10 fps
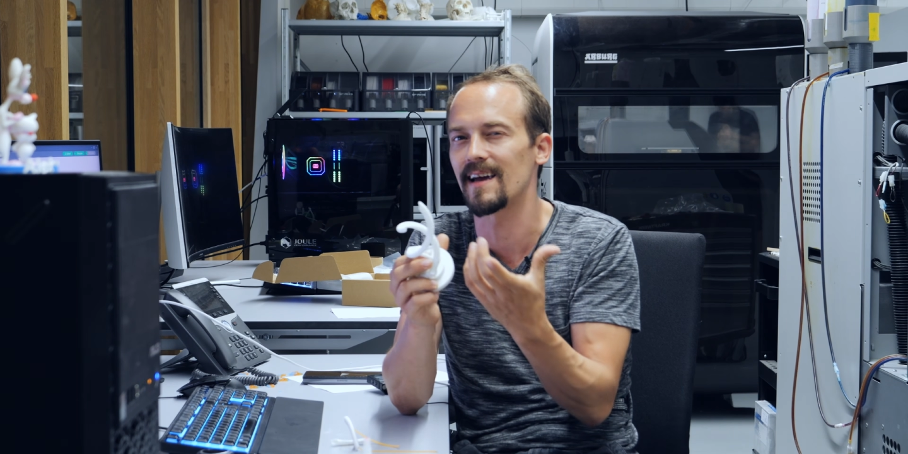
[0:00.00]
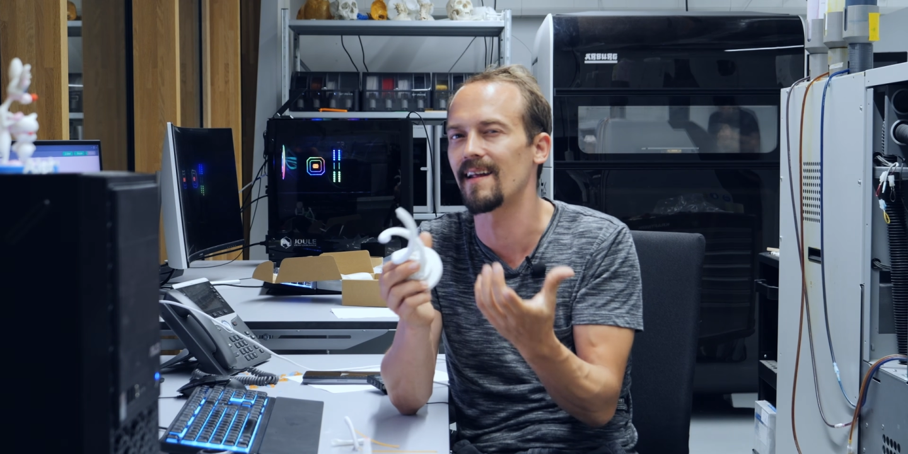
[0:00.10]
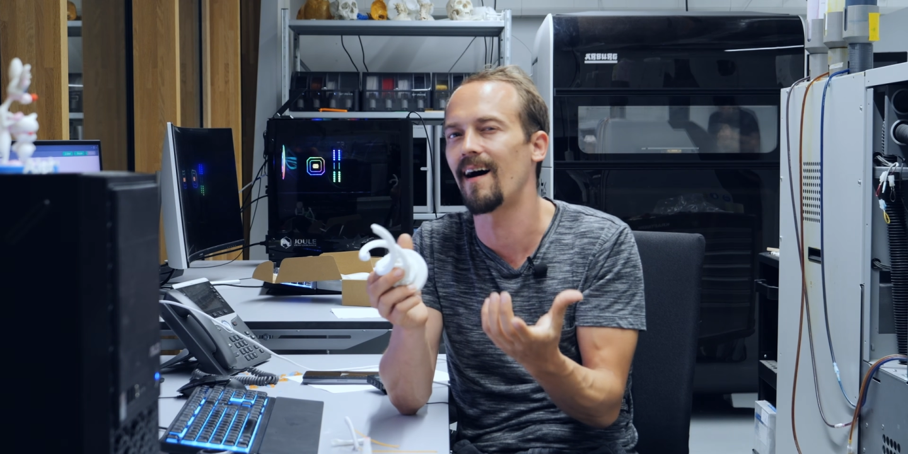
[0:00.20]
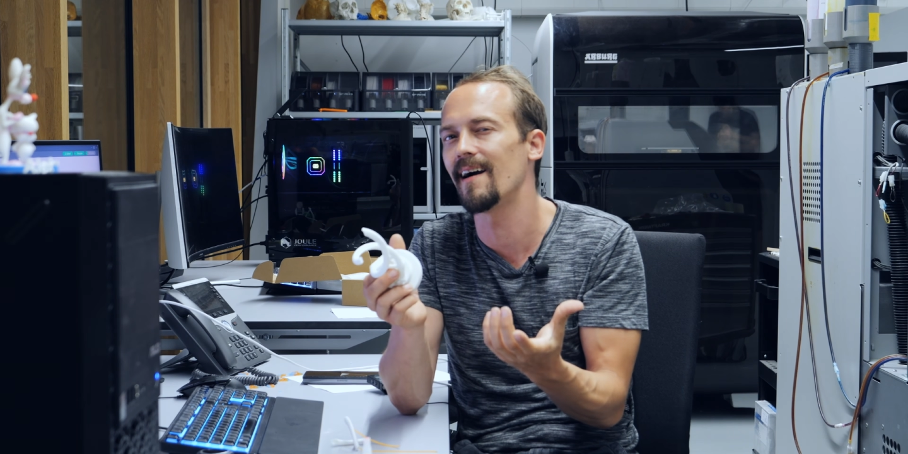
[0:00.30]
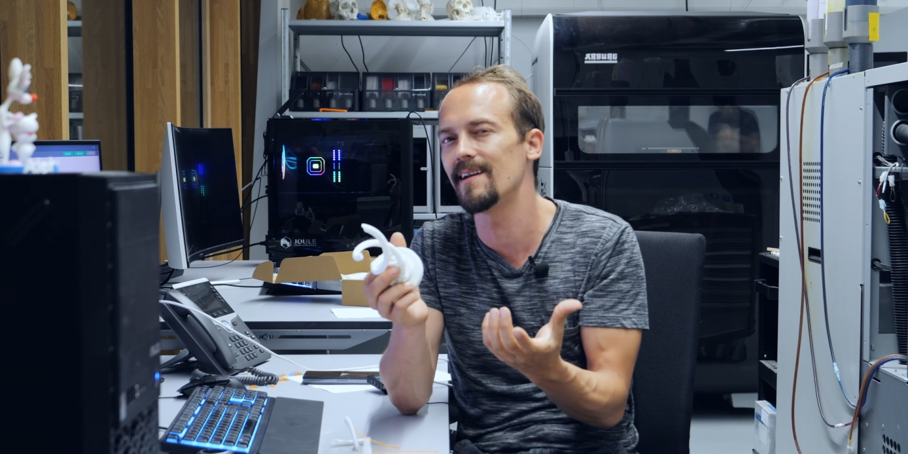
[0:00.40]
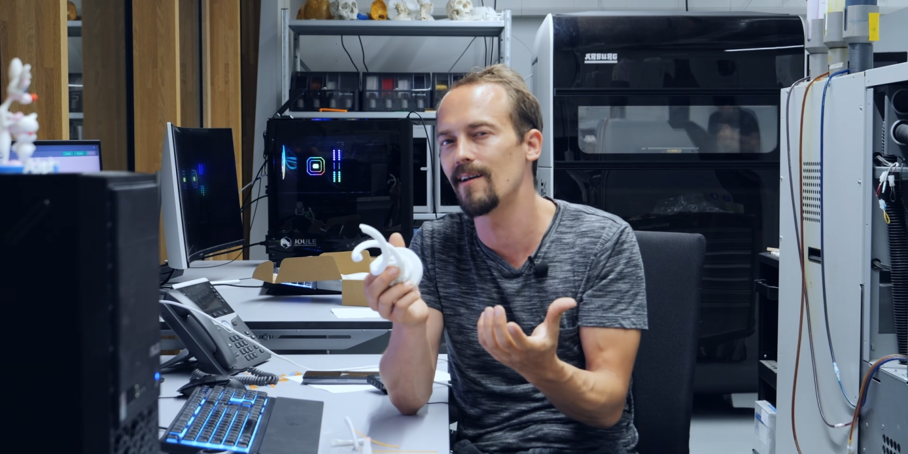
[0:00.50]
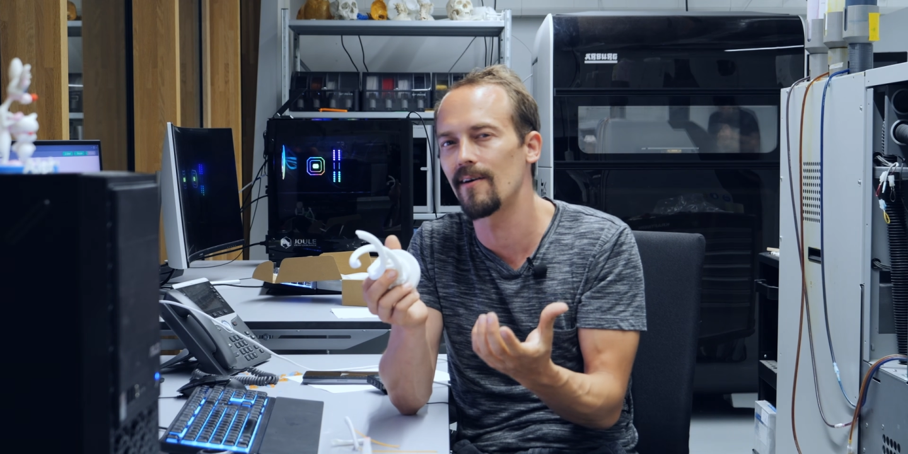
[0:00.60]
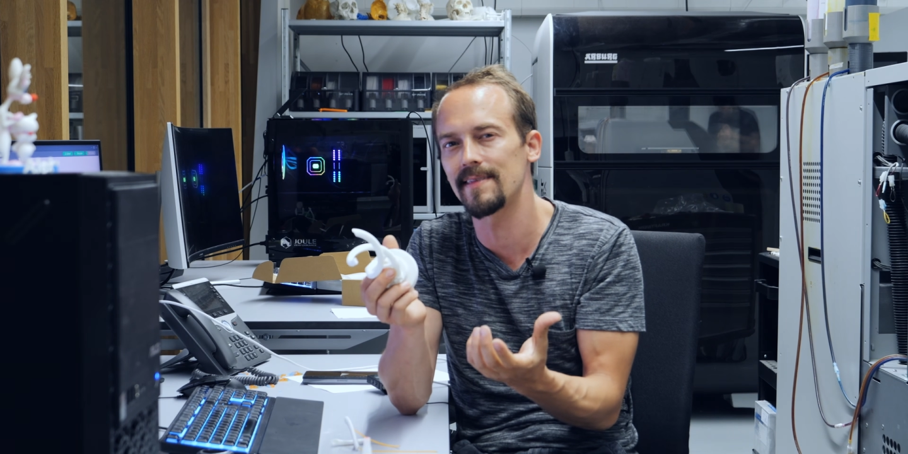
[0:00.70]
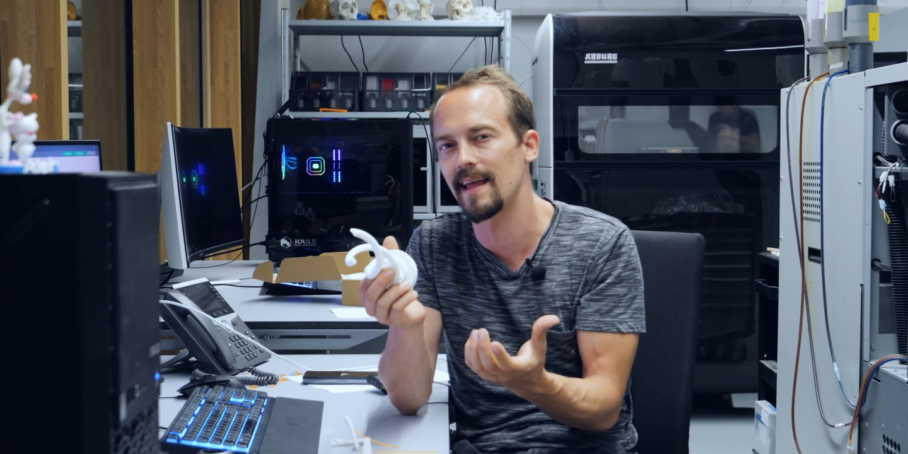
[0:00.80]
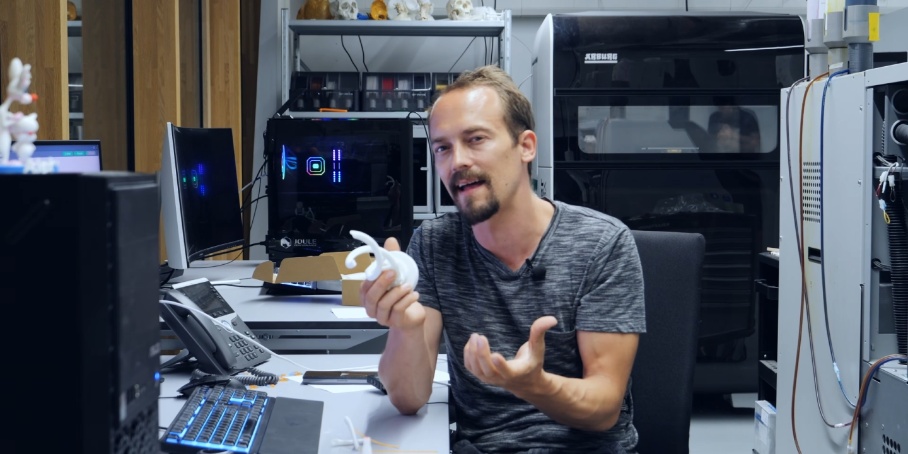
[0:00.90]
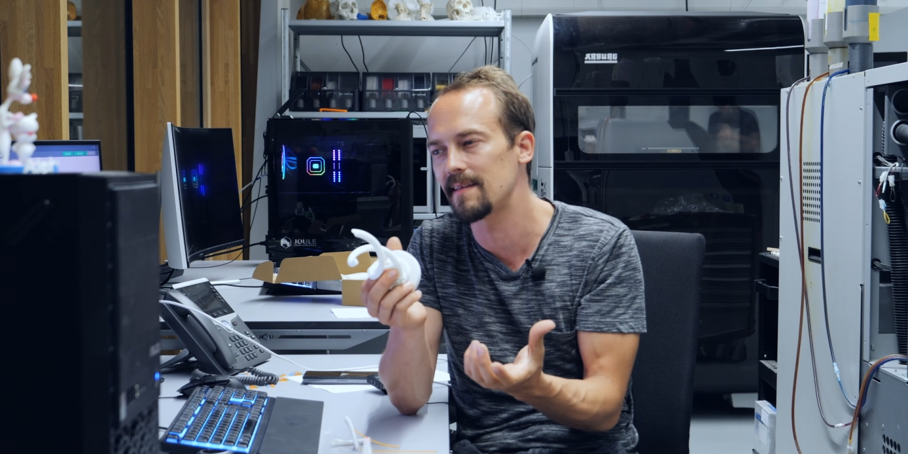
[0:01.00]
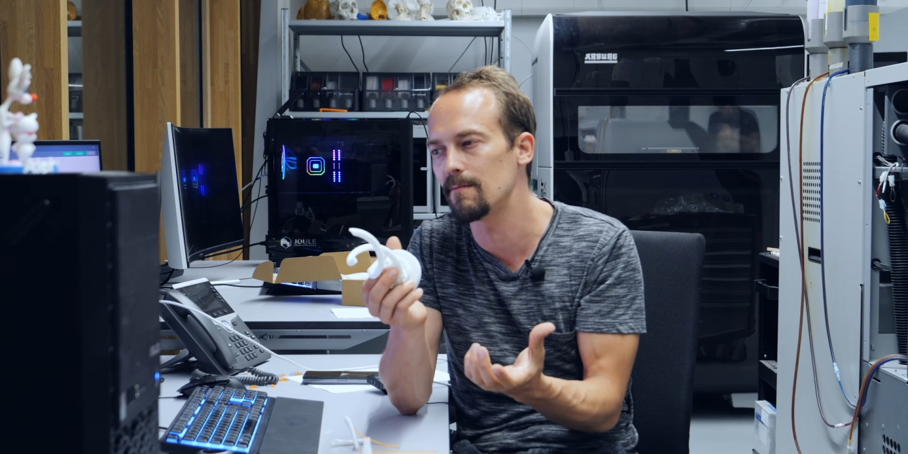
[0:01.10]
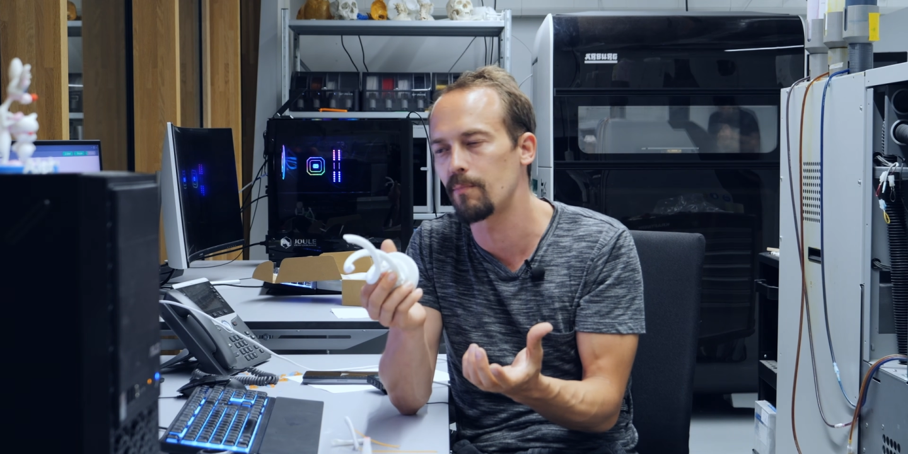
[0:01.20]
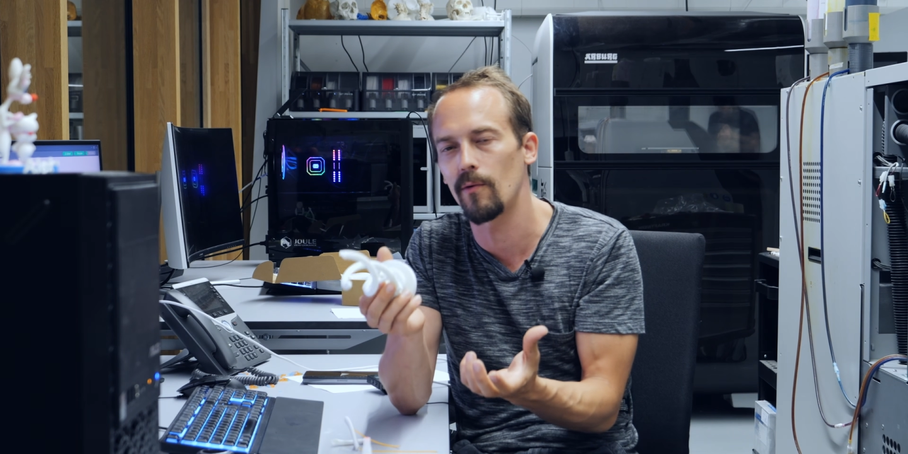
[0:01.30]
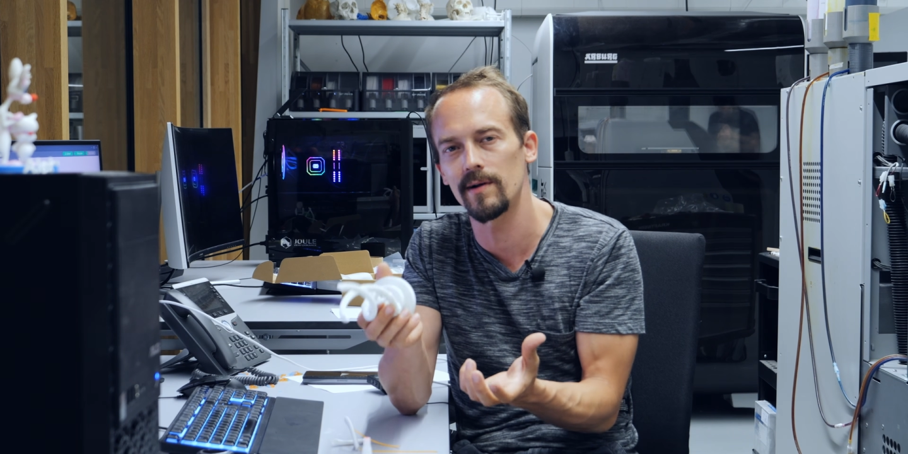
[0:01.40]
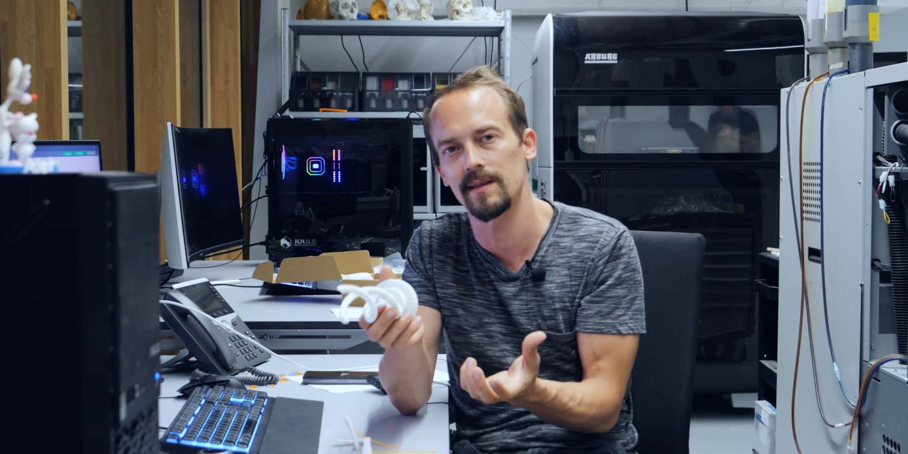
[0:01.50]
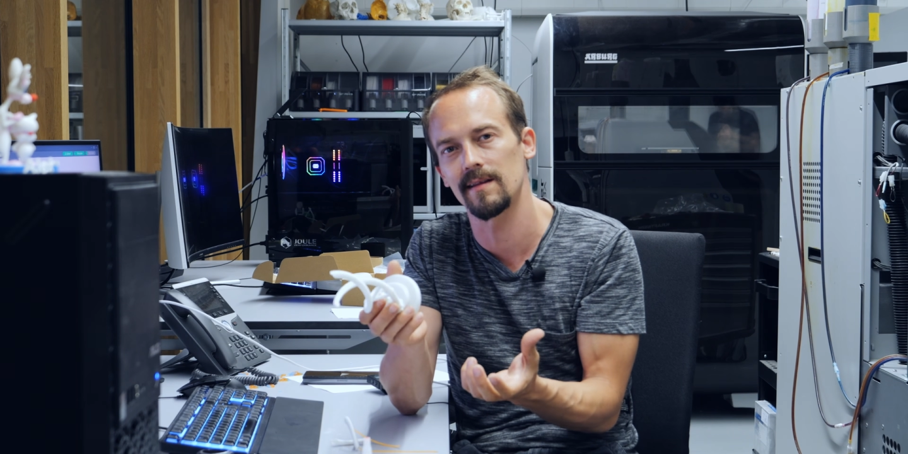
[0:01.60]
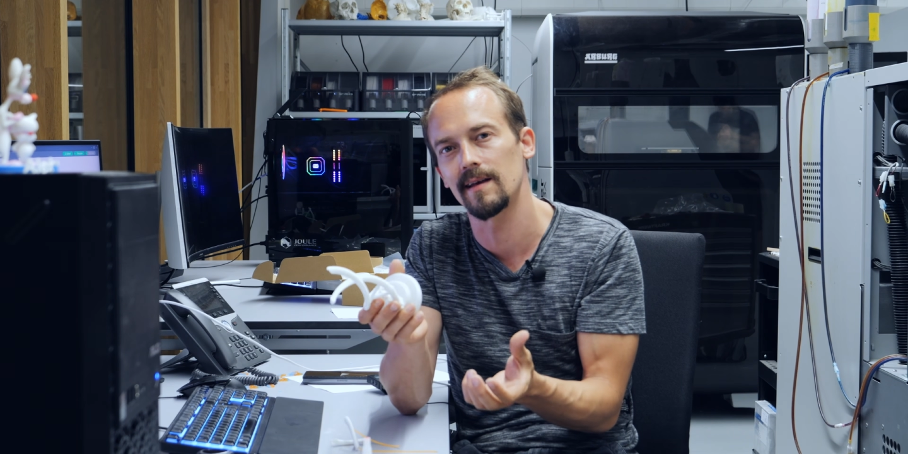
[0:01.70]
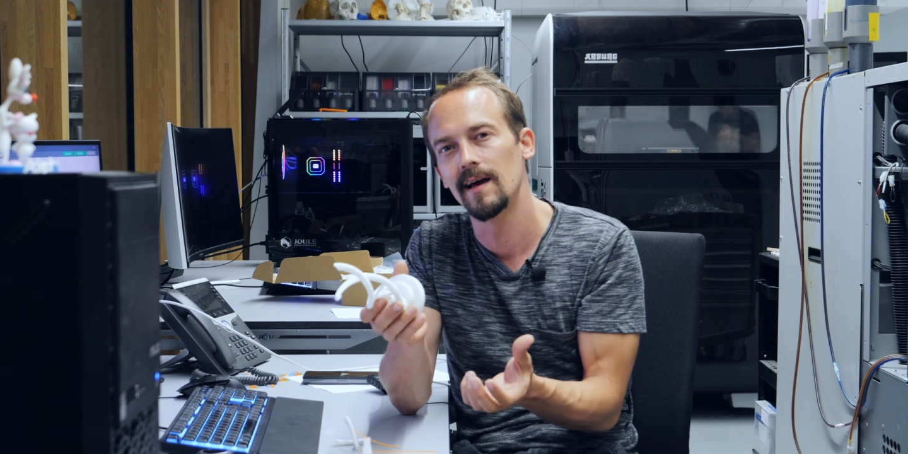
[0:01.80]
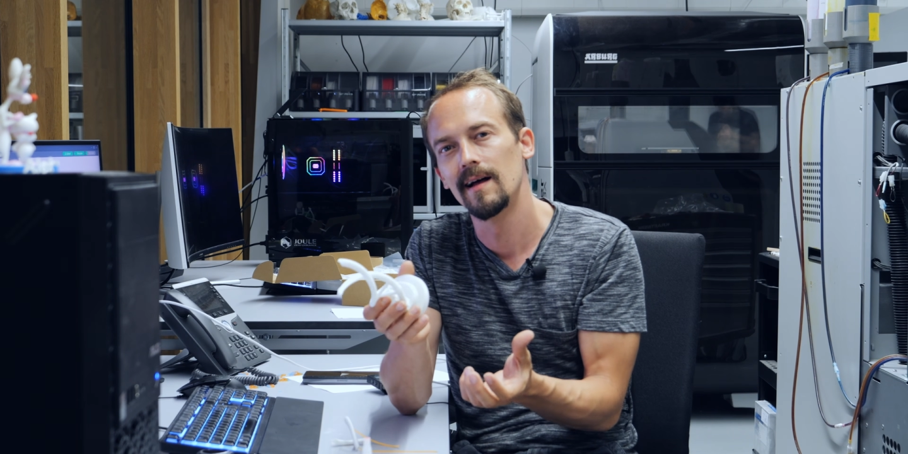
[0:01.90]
that are not that important.